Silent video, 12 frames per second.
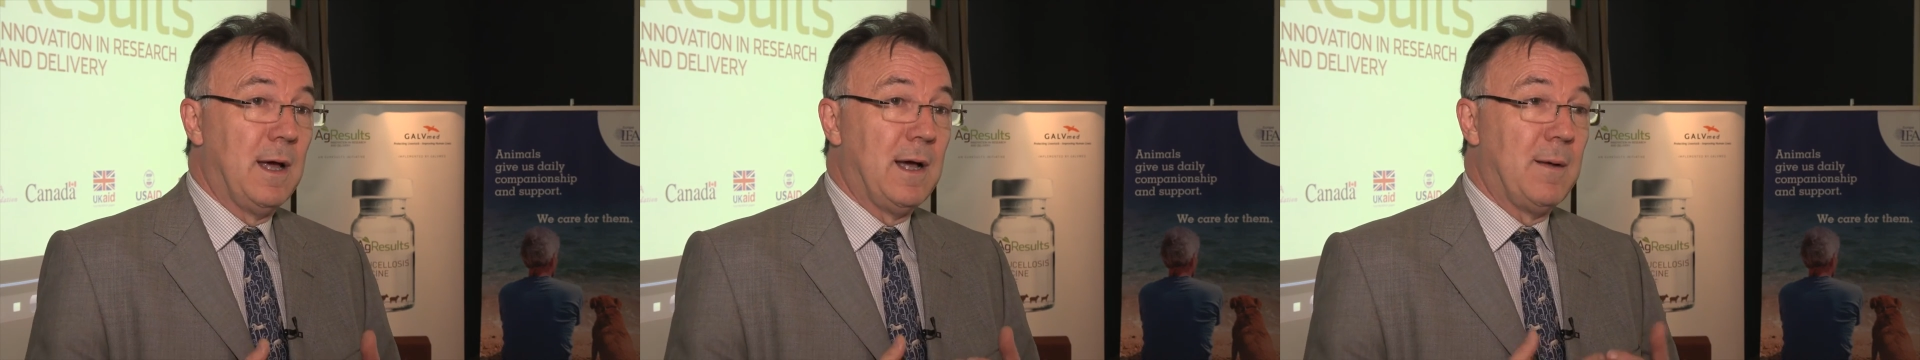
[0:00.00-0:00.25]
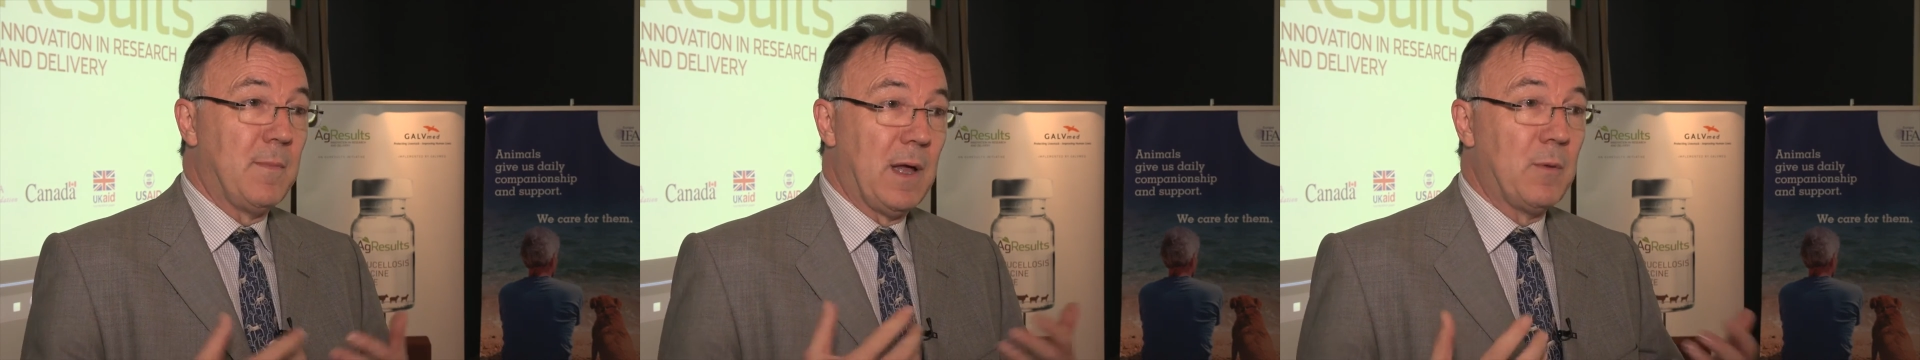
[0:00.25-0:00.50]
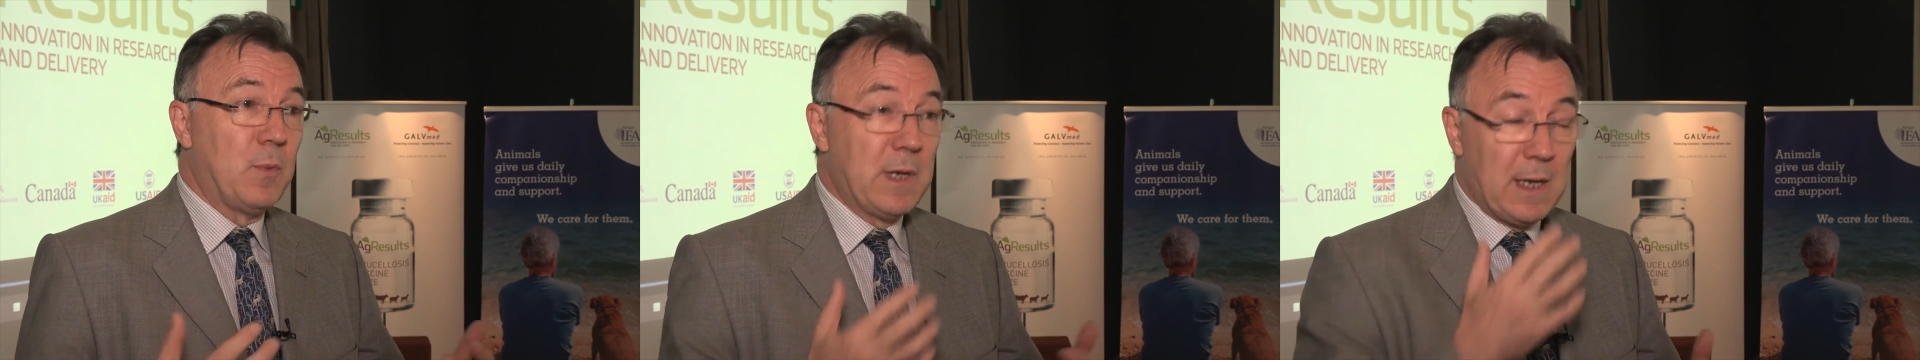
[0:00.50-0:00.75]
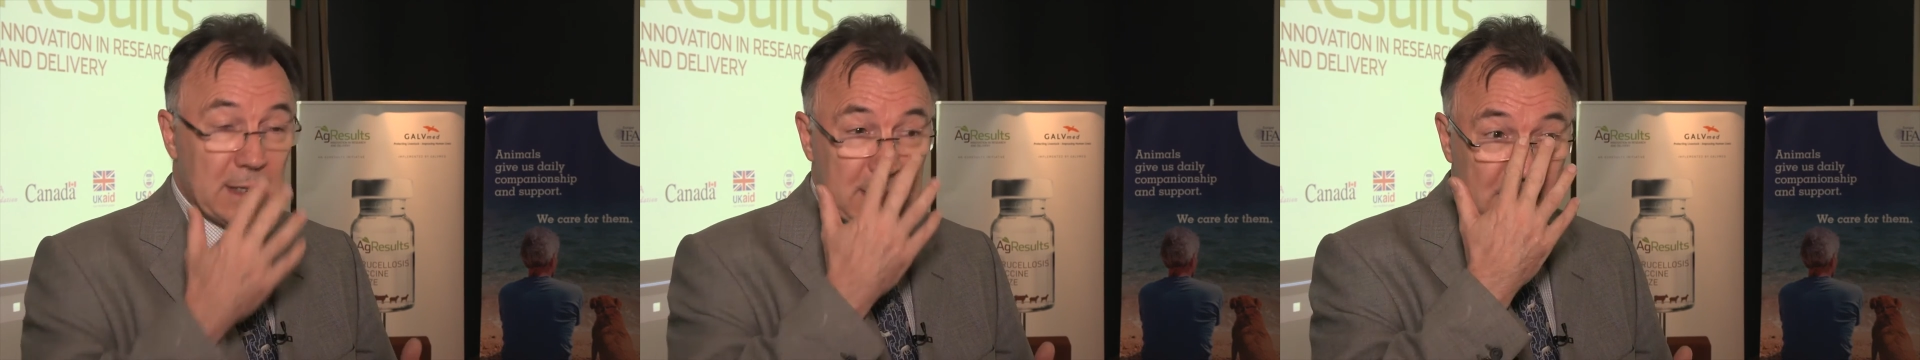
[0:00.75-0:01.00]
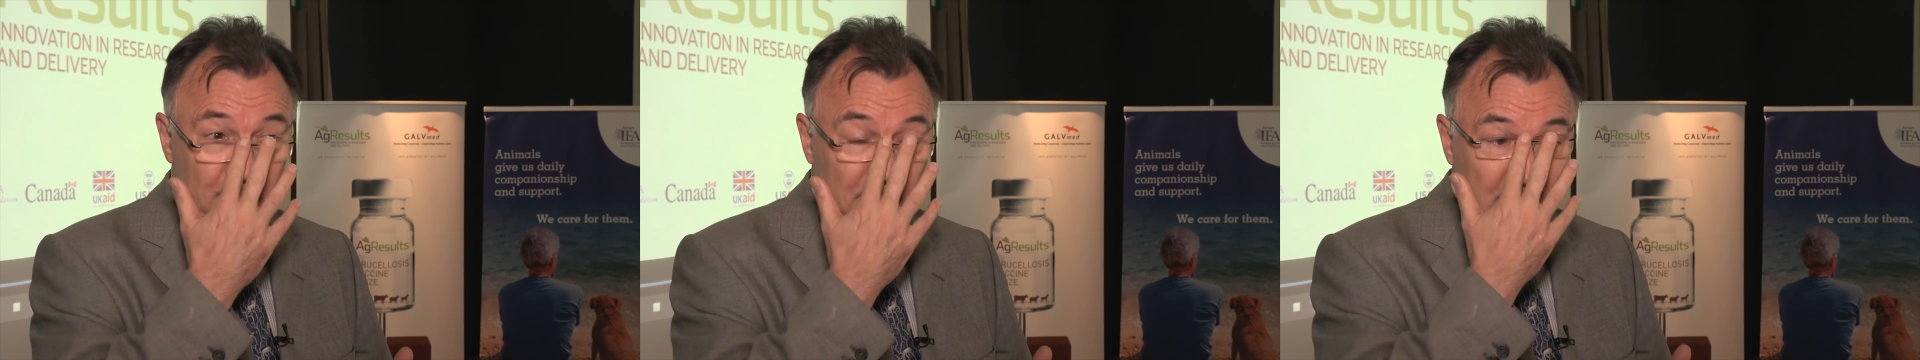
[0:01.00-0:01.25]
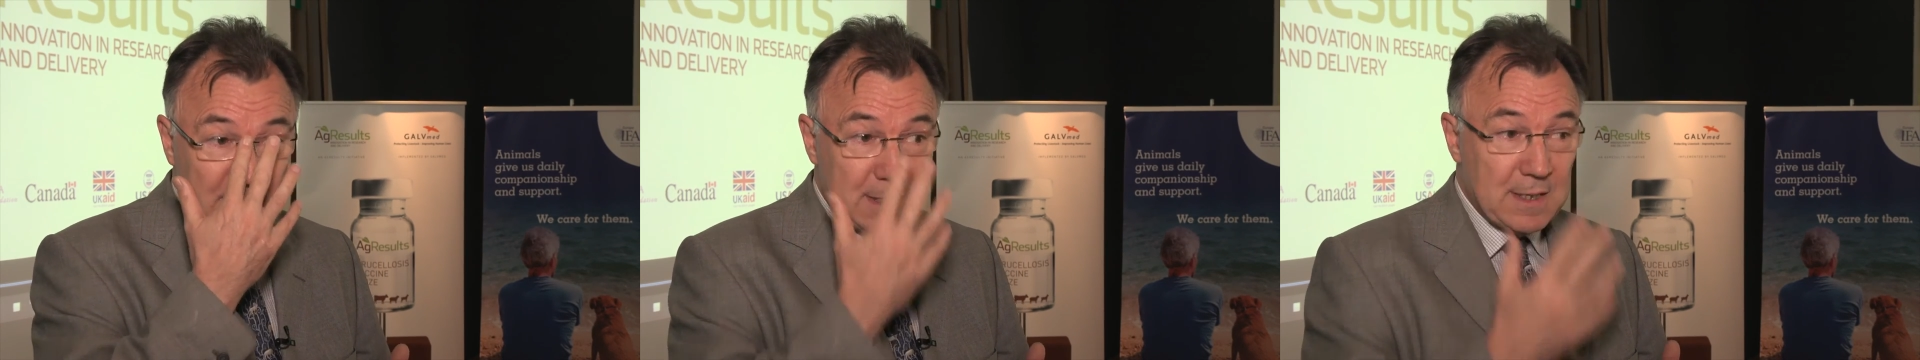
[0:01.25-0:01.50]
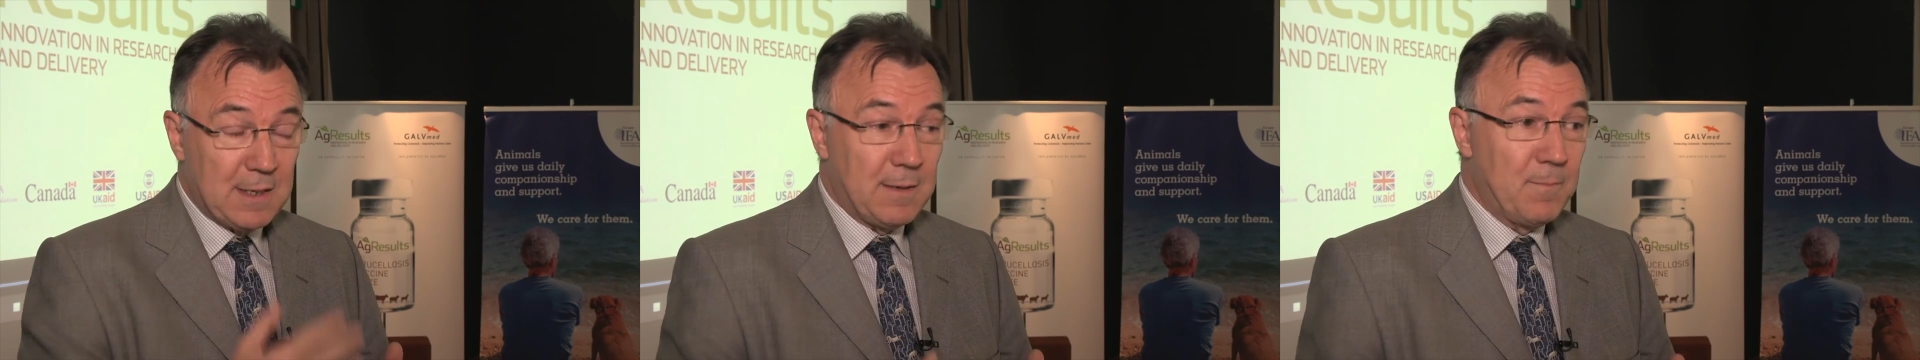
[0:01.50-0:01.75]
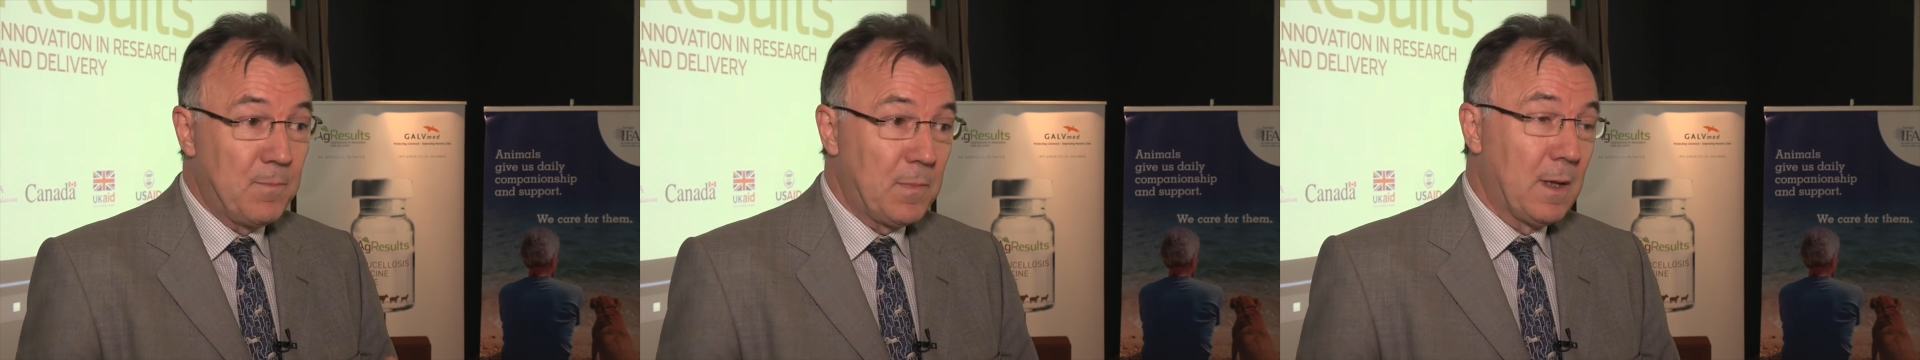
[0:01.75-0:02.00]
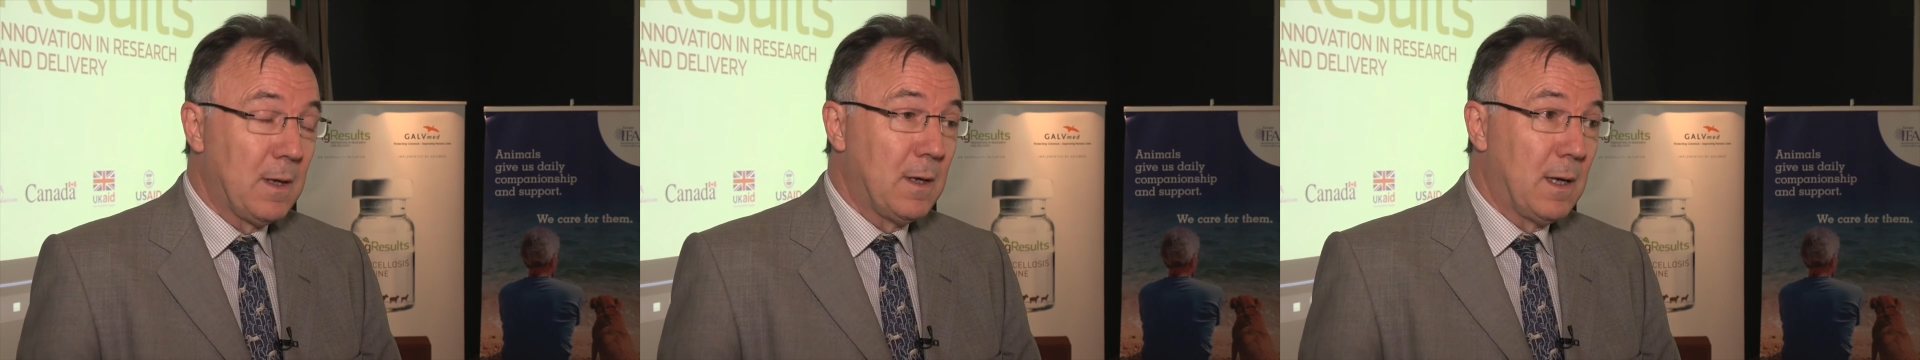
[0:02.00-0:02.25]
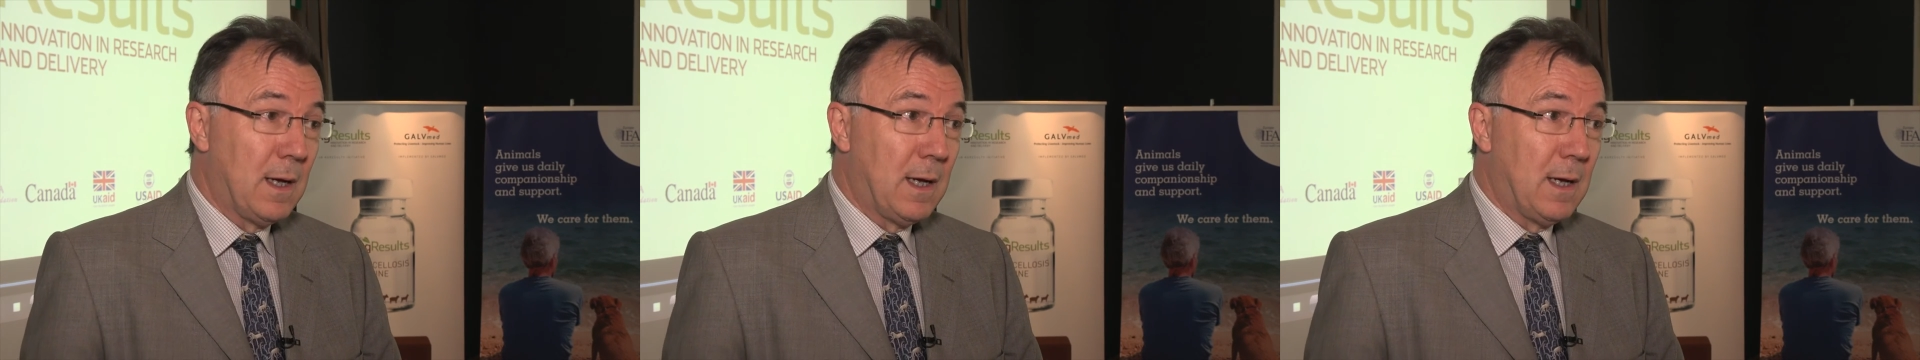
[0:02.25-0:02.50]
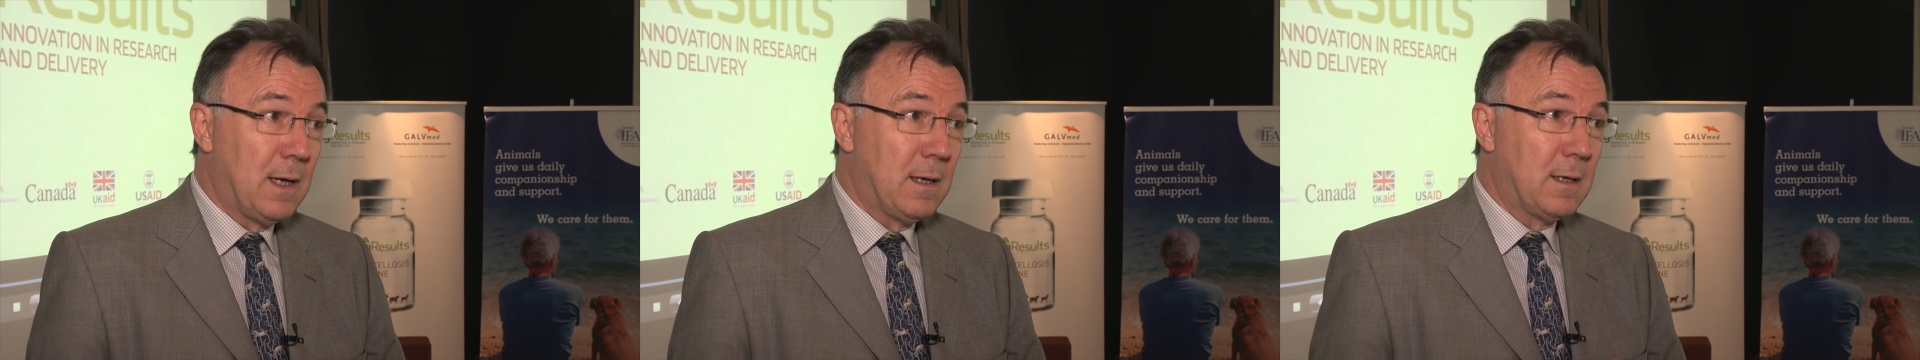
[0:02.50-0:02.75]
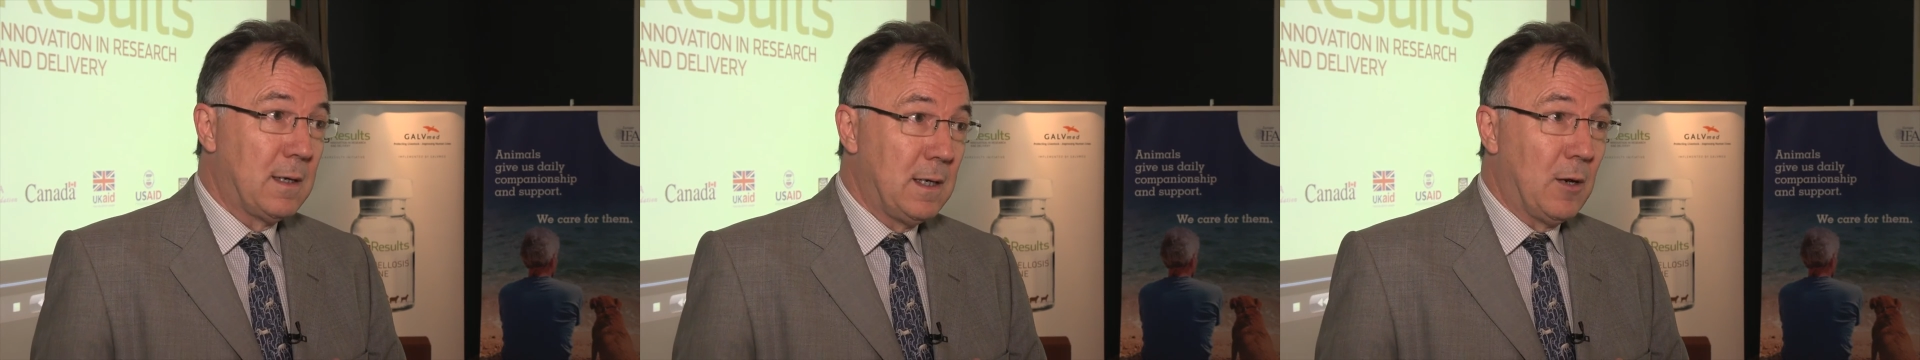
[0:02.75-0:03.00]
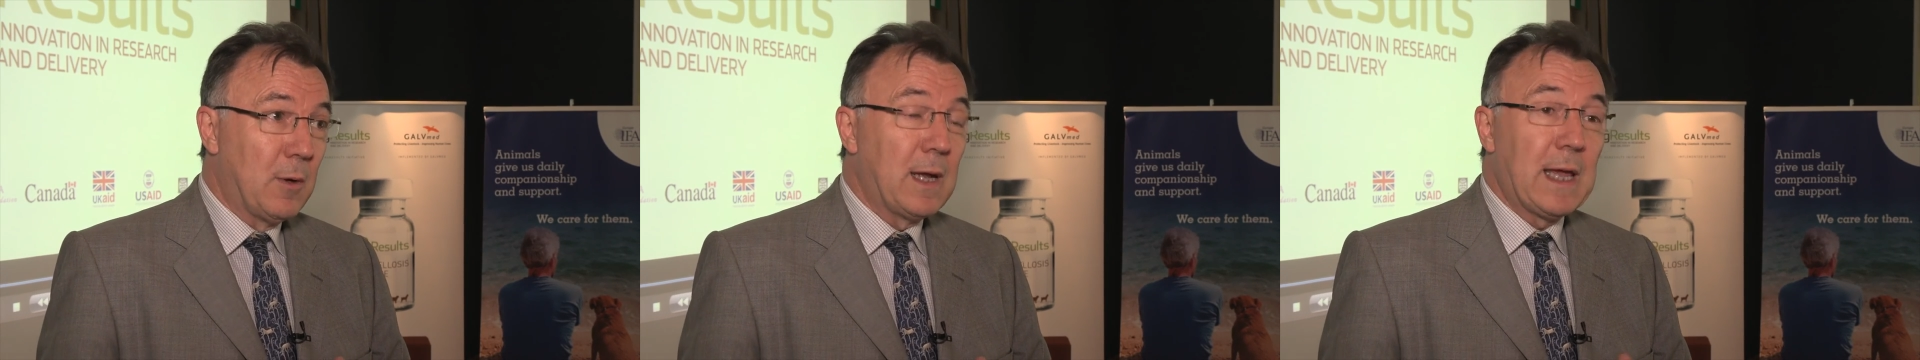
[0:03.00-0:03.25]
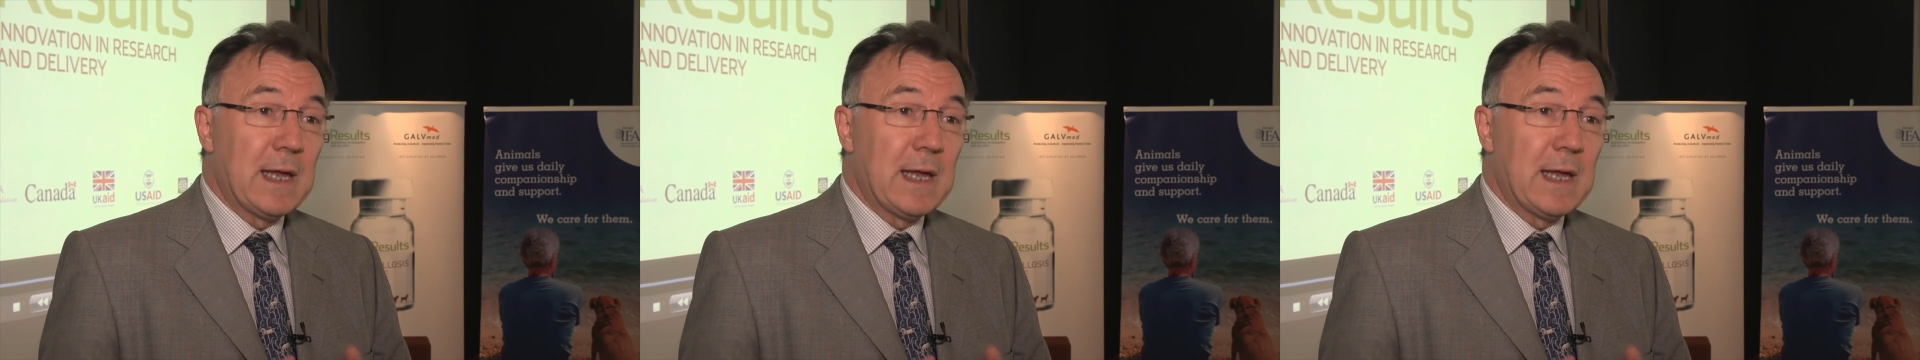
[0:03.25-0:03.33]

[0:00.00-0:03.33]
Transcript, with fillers: um, and we anticipate um, uh, you know,